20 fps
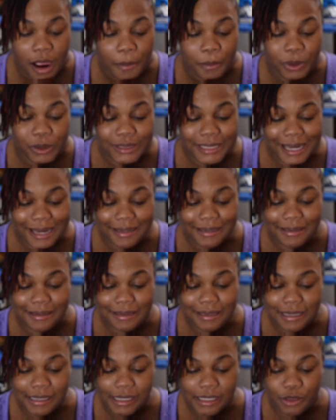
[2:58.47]
protects
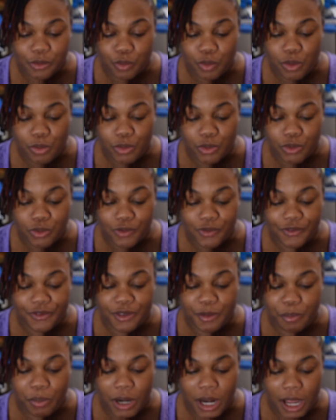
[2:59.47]
teeth,
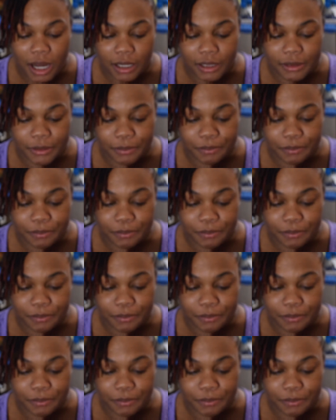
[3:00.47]
removes plaque.